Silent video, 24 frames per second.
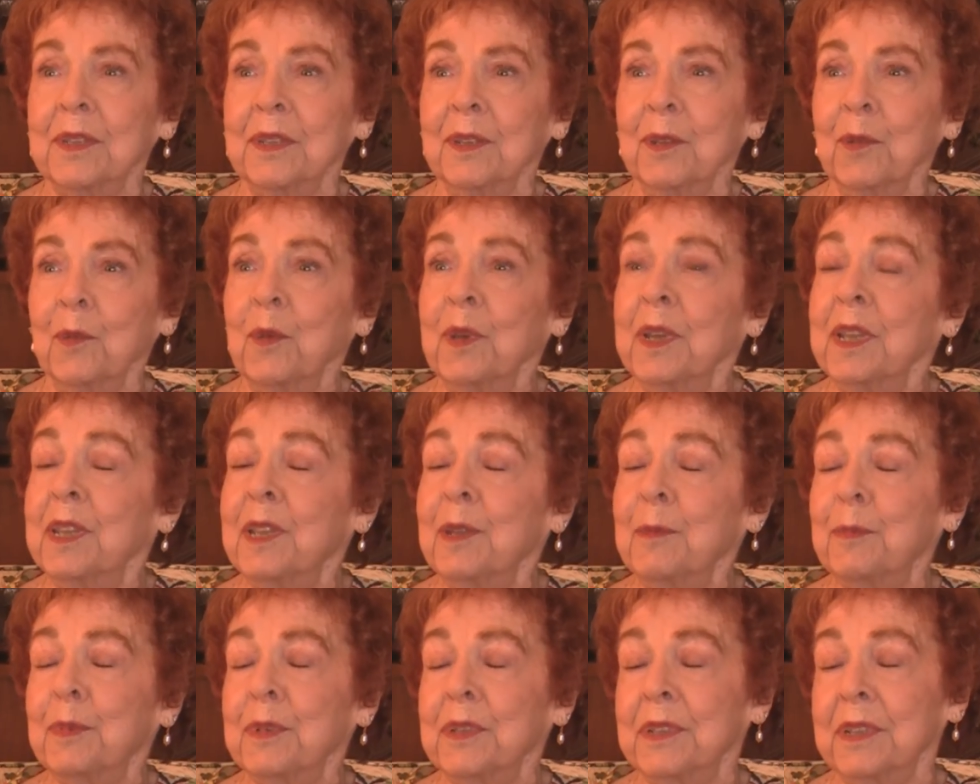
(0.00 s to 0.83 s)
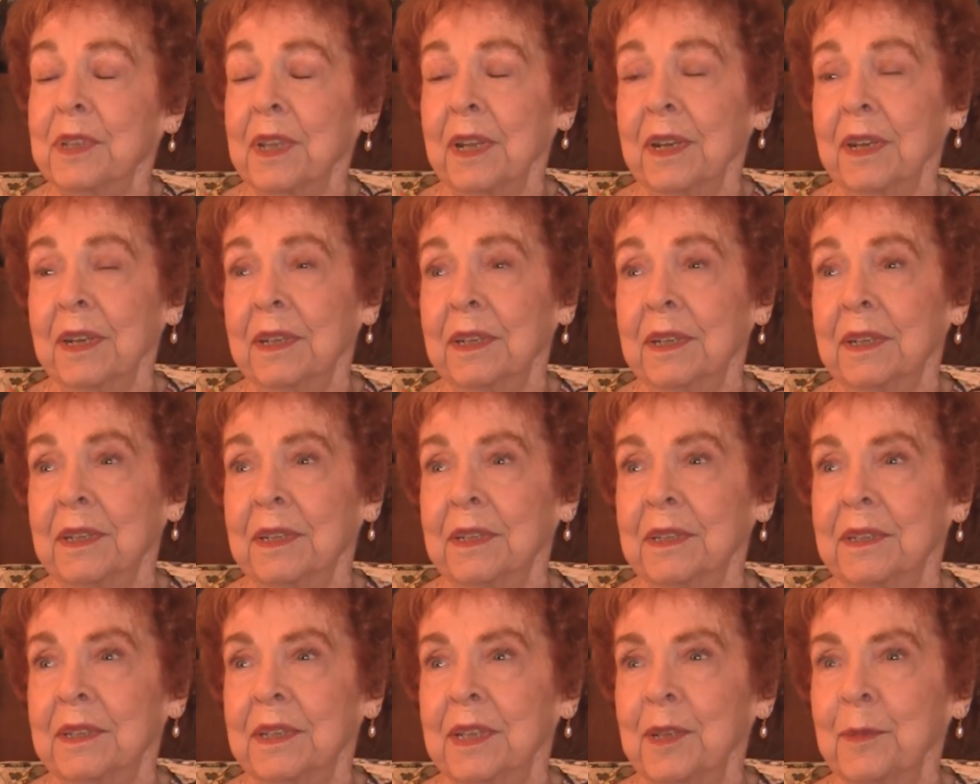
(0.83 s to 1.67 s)
And the way they presented
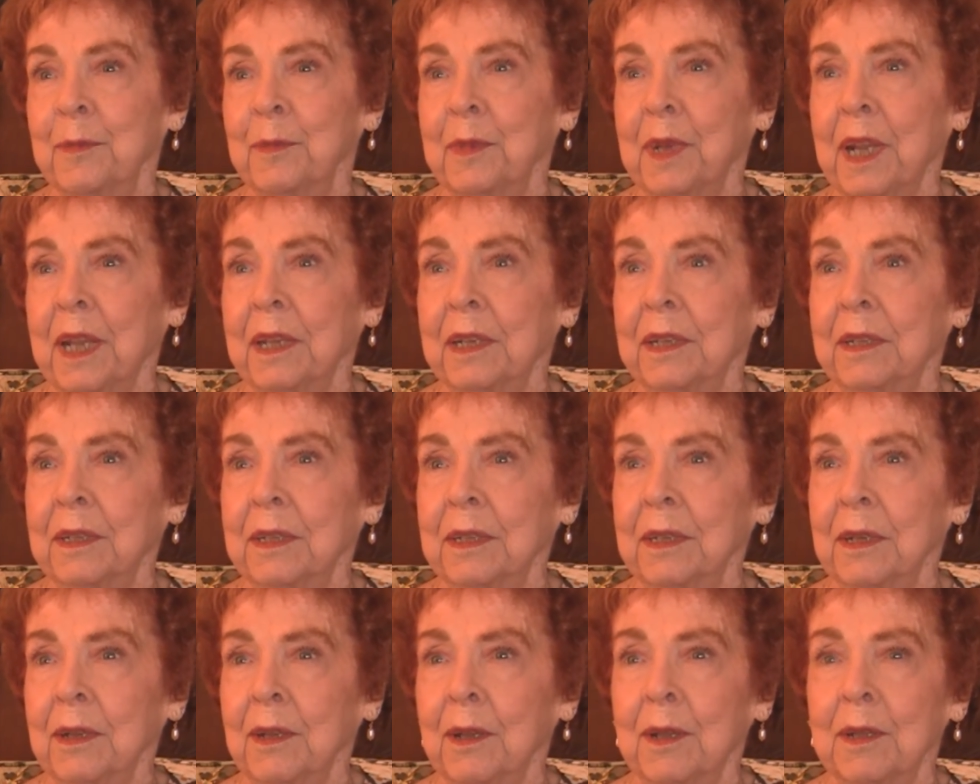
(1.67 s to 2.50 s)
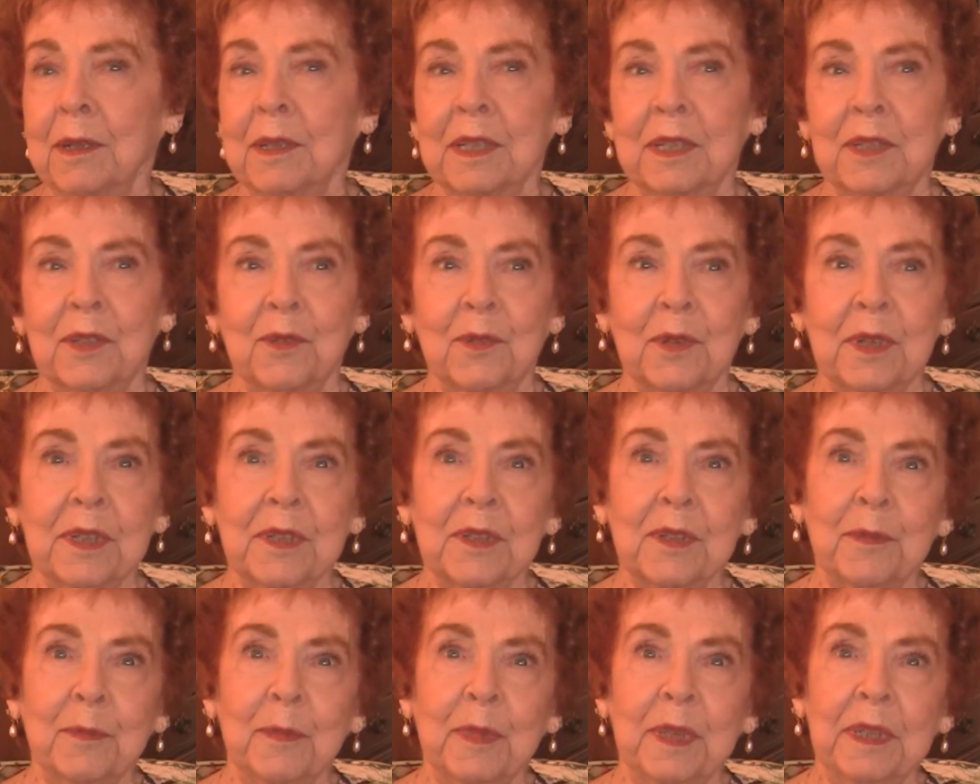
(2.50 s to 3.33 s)
it, it seemed like all the
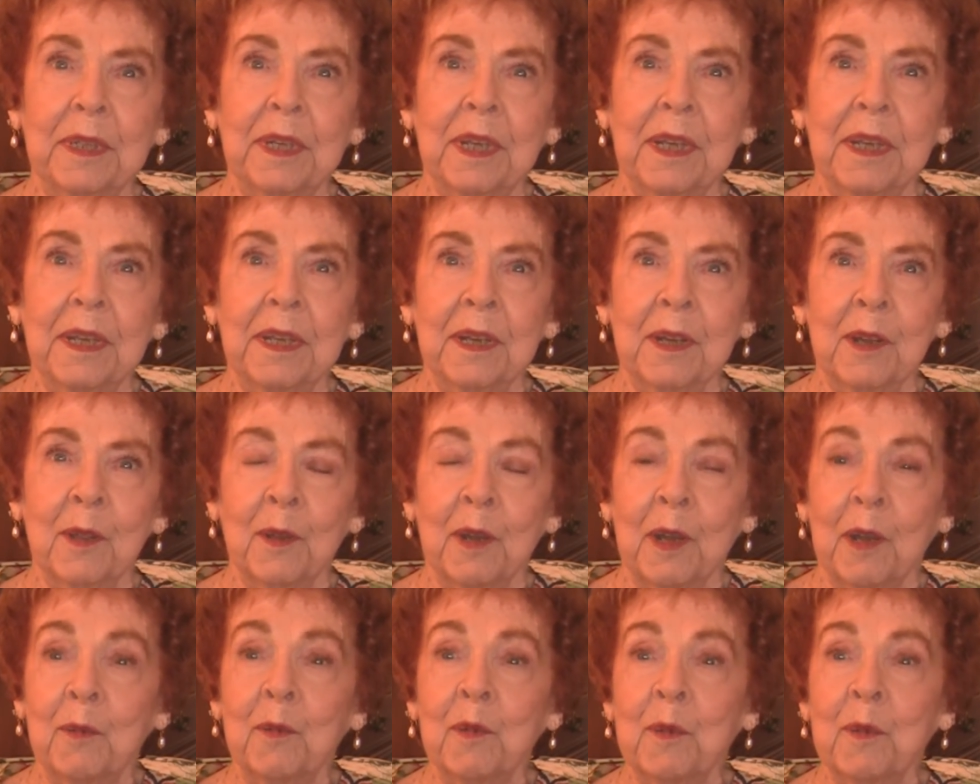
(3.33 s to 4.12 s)
stress would be taken out. I